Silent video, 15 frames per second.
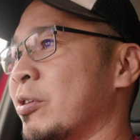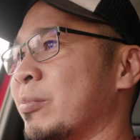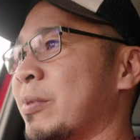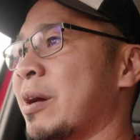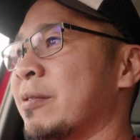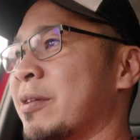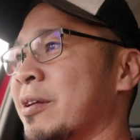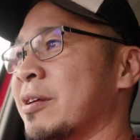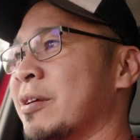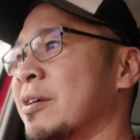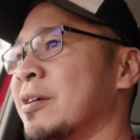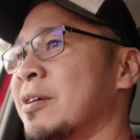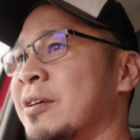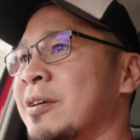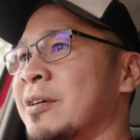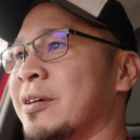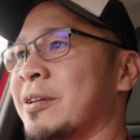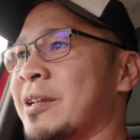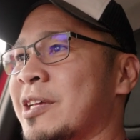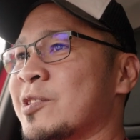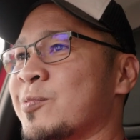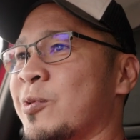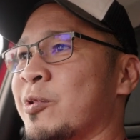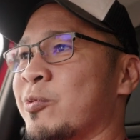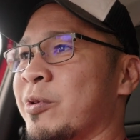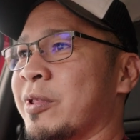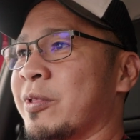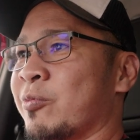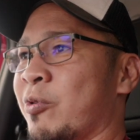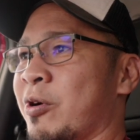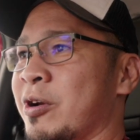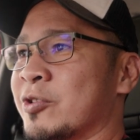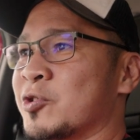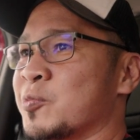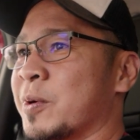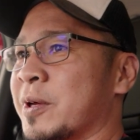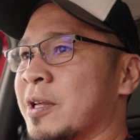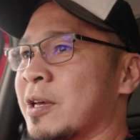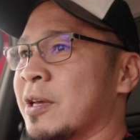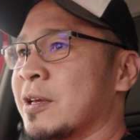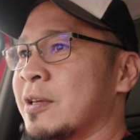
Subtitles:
I'm not an expert with words, but